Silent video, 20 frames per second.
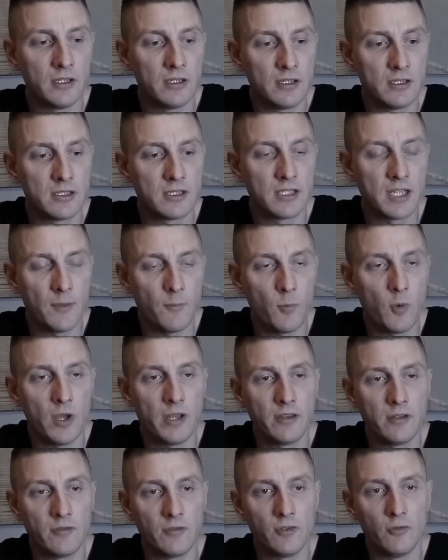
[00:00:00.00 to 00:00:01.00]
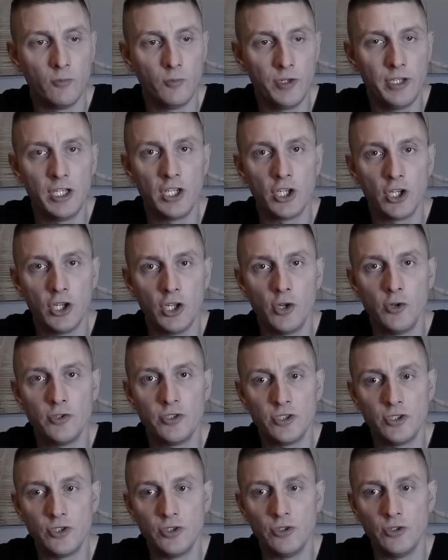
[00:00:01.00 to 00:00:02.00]
someone really
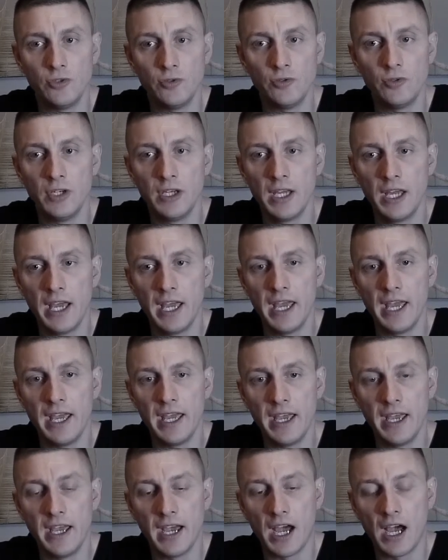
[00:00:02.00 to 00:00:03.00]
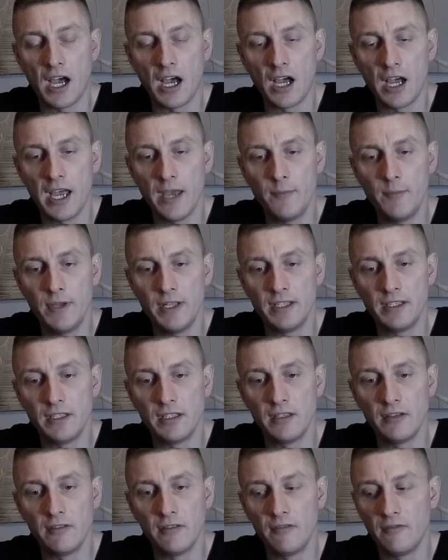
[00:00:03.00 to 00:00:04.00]
close to you are a bit
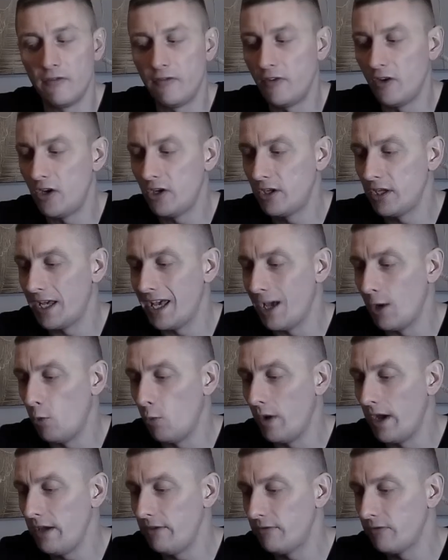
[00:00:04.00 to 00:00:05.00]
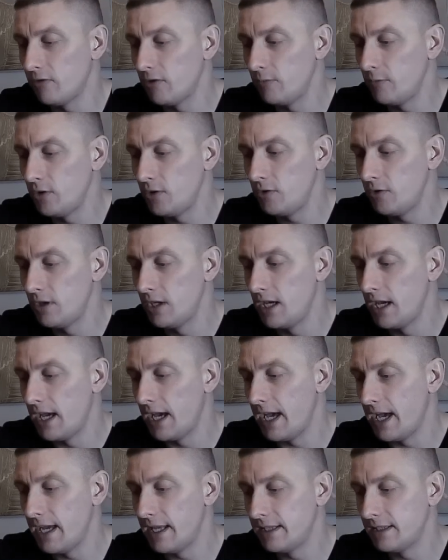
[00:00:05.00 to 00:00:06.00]
further away from you,
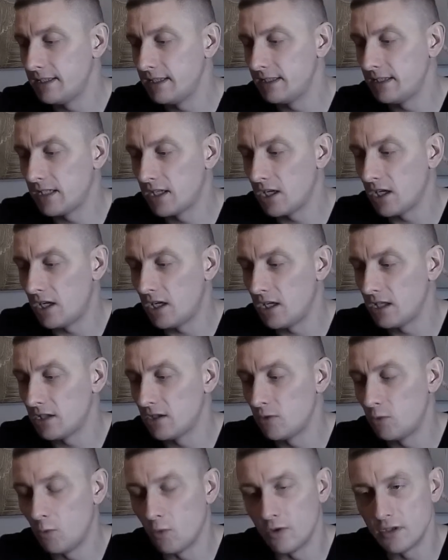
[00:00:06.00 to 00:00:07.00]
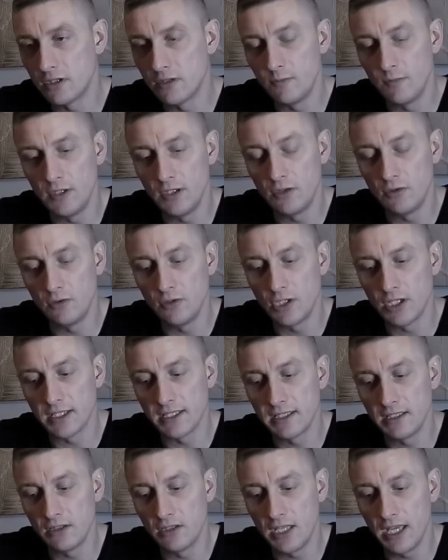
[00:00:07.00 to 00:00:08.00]
and the card wants me to
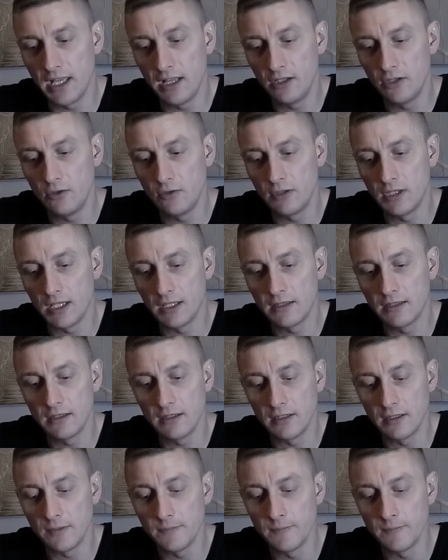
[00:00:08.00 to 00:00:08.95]
just tell you that